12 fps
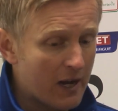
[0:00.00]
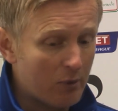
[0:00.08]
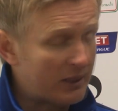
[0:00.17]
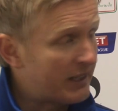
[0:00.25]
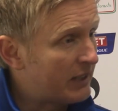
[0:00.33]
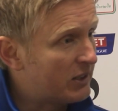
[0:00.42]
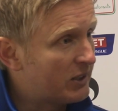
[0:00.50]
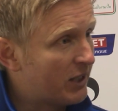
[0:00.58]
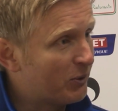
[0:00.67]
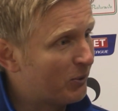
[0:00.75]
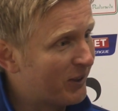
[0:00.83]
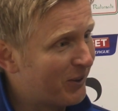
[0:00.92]
I went down the
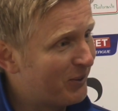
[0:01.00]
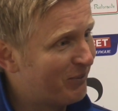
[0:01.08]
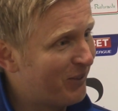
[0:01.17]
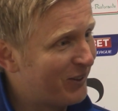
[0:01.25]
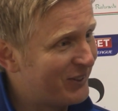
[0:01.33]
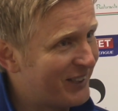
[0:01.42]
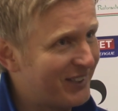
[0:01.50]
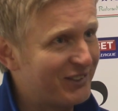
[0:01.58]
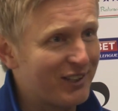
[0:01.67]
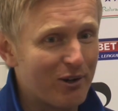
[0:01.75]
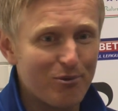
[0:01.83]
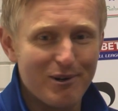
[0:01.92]
tunnel, because I couldn't watch it.
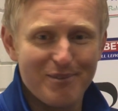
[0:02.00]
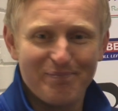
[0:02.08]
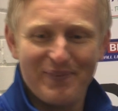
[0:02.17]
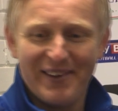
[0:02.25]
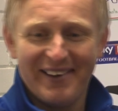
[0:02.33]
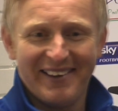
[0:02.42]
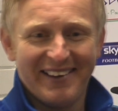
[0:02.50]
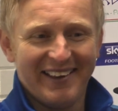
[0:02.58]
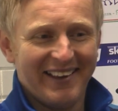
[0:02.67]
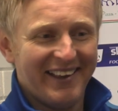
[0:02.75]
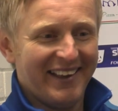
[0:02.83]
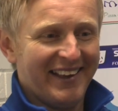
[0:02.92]
So,
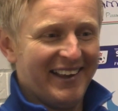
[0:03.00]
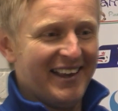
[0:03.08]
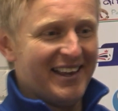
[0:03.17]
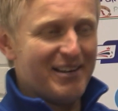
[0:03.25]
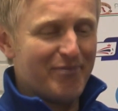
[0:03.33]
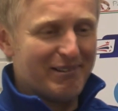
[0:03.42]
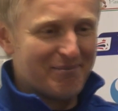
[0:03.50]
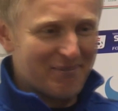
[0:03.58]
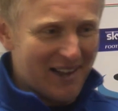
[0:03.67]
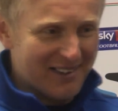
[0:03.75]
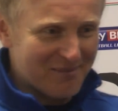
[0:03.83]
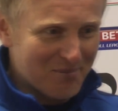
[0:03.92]
and then
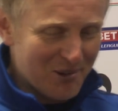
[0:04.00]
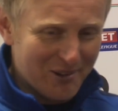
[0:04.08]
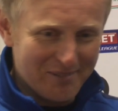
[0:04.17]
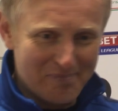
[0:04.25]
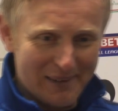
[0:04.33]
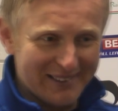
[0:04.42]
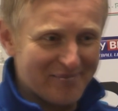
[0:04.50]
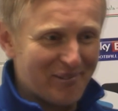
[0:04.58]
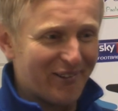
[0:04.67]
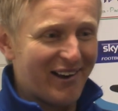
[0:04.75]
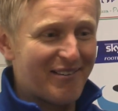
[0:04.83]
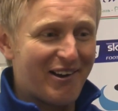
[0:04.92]
when Adam Morgan picked the
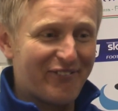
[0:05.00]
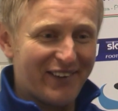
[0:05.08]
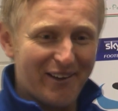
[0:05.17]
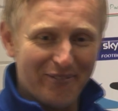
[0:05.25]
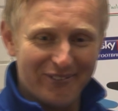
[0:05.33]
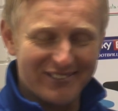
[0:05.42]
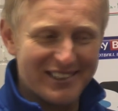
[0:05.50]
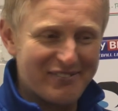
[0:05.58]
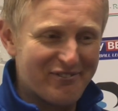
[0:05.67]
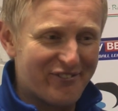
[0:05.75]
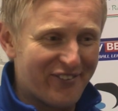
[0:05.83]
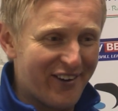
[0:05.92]
ball up, I think I walked
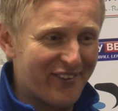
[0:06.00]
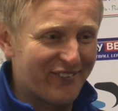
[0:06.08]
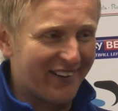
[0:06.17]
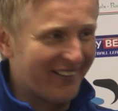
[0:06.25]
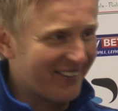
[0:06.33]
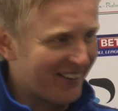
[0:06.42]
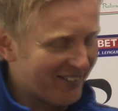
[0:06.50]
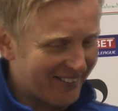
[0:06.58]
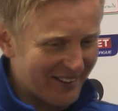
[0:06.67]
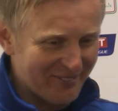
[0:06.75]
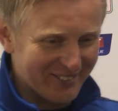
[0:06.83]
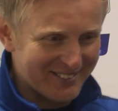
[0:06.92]
even further. I
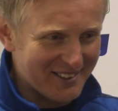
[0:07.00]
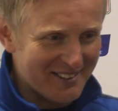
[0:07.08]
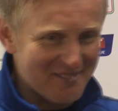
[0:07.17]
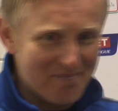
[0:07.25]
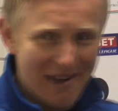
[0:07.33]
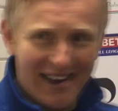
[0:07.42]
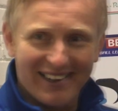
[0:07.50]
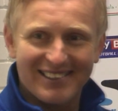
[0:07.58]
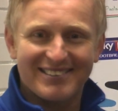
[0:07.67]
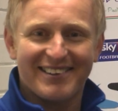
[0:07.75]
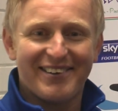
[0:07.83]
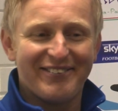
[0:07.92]
thought, I'm not turning
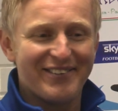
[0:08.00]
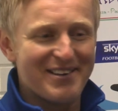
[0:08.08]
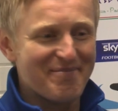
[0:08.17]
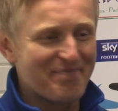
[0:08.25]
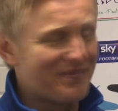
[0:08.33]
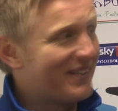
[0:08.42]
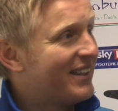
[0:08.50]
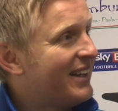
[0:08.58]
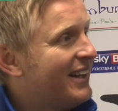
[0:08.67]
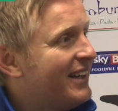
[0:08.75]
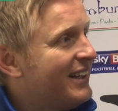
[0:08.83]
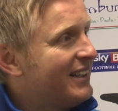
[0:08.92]
back. So,
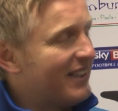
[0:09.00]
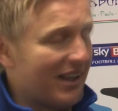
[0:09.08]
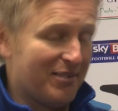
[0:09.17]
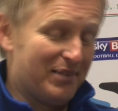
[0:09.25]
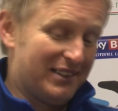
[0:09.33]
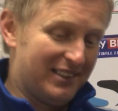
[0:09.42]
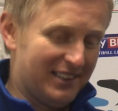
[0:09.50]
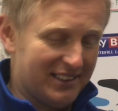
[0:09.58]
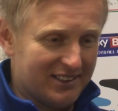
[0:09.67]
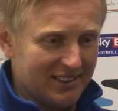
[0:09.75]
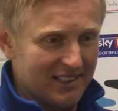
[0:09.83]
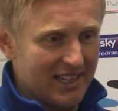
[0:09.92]

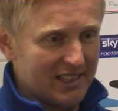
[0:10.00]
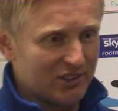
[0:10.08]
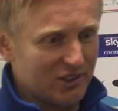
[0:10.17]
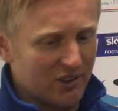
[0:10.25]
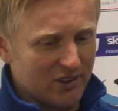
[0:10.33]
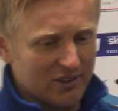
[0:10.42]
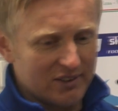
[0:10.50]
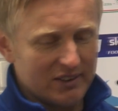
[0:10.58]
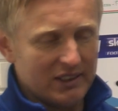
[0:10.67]
listen, the lad's got,